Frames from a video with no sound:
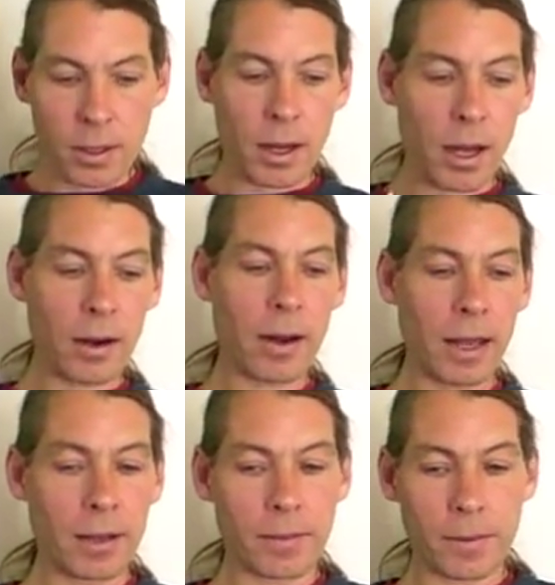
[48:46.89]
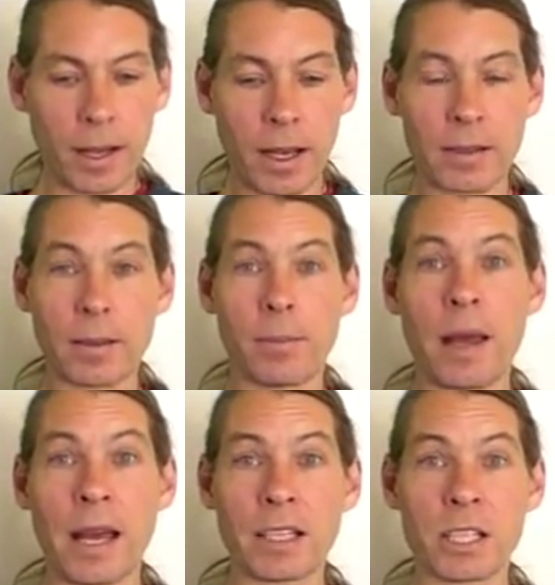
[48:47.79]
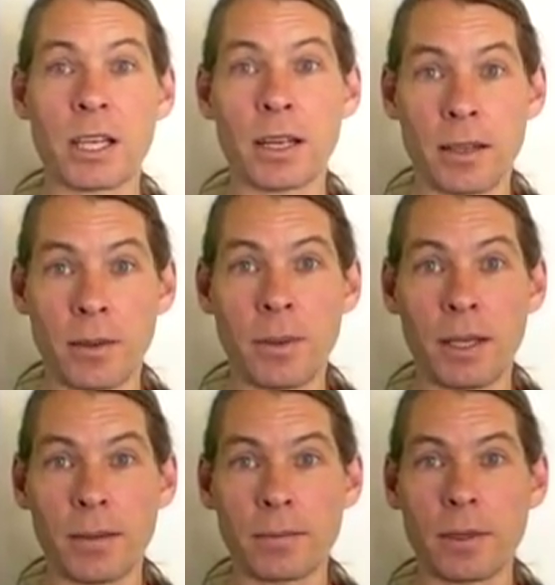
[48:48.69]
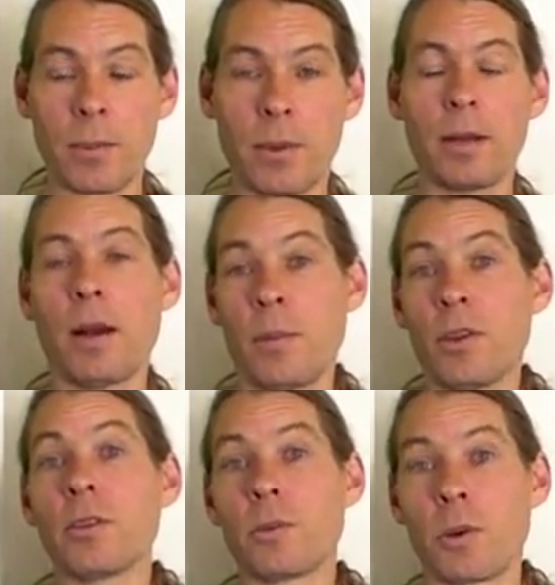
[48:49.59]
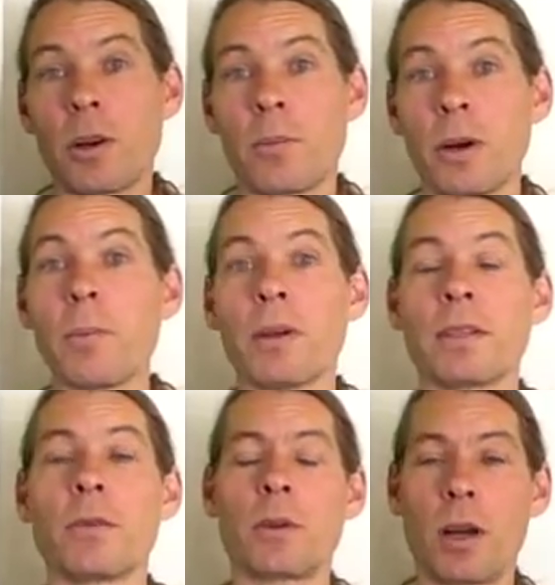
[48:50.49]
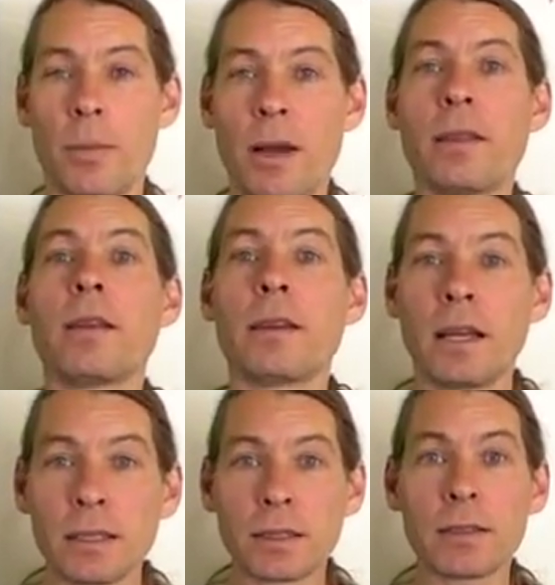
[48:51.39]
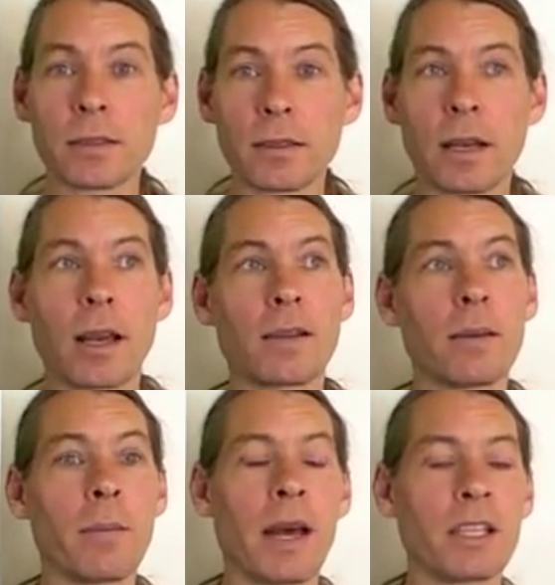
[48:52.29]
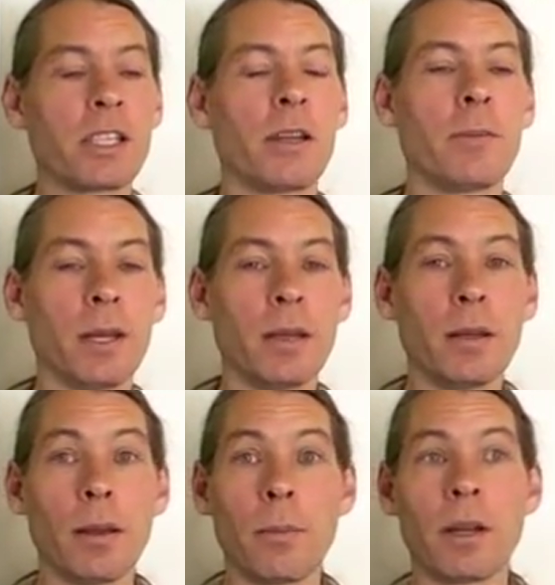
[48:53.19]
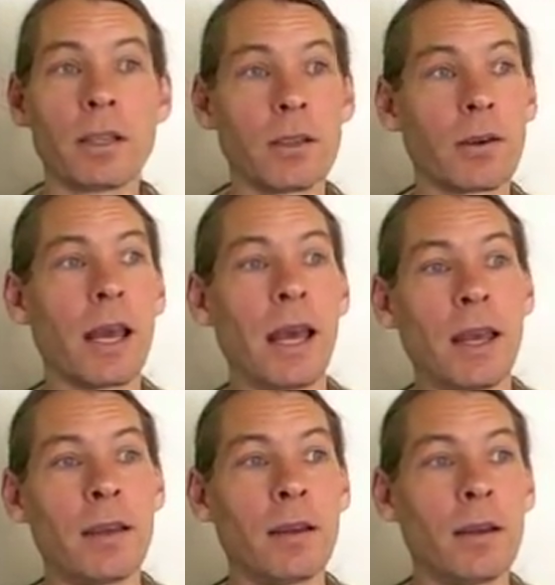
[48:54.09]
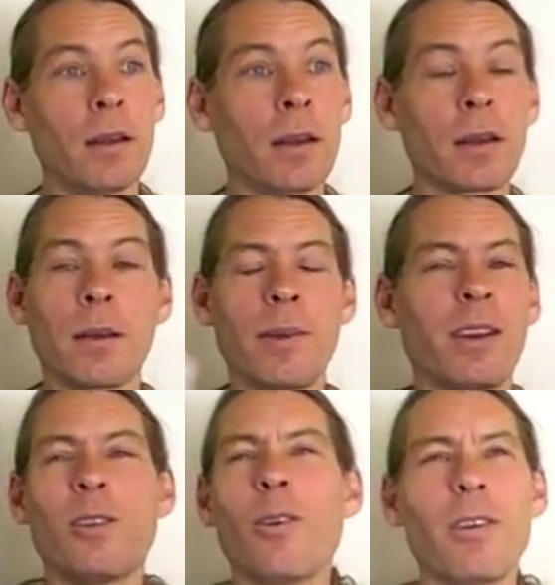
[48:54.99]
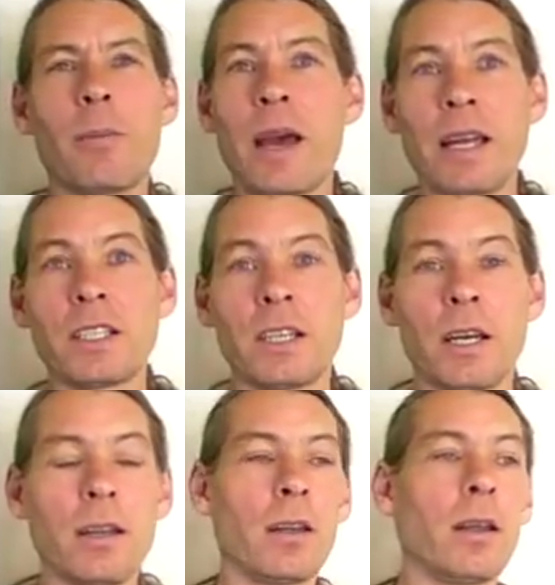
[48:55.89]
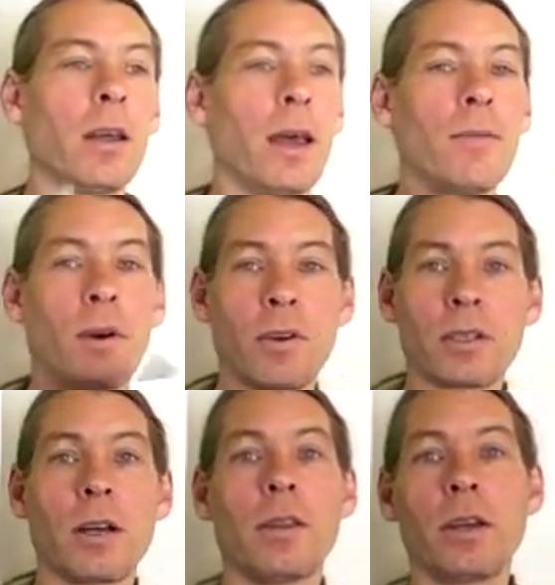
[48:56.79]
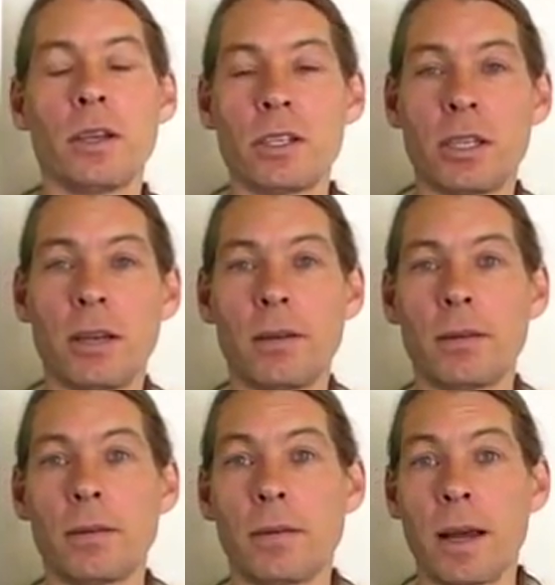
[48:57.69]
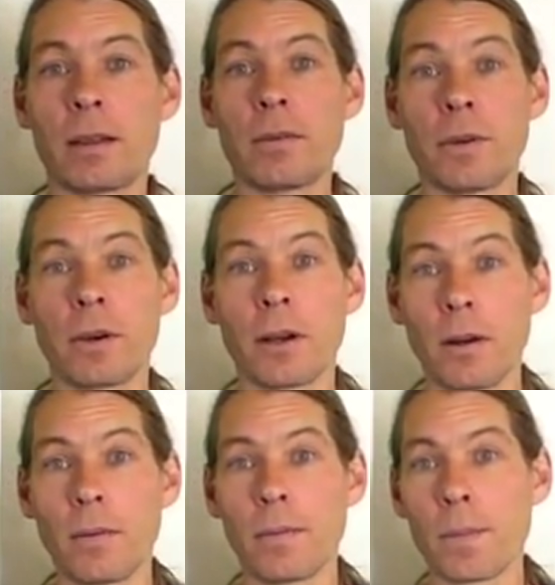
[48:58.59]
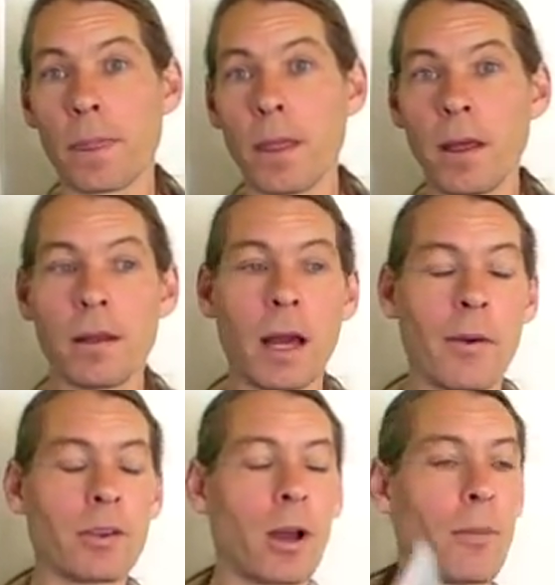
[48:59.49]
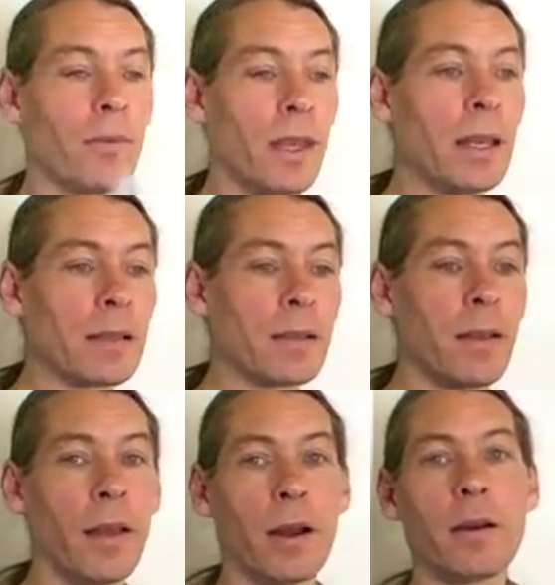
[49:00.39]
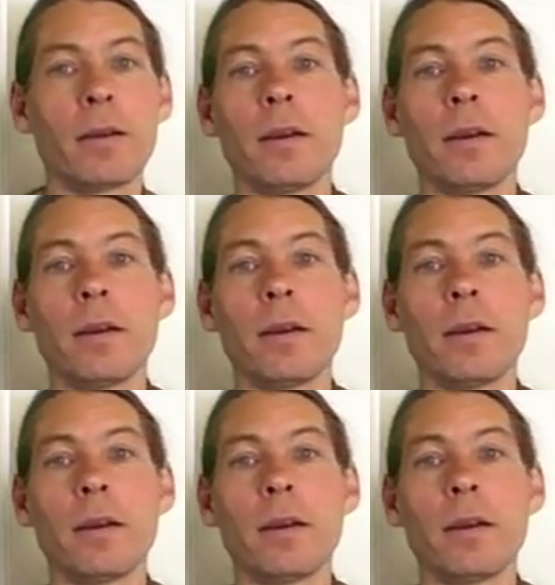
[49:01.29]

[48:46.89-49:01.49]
all right, I got some bad shit in me. I'm using this word on purpose because we're talking about the intestines. I got some bad shit in me. But it's okay because I'm going to ignore the bad shit and focus on the good shit. That's Virgo. Now we drop Venus in there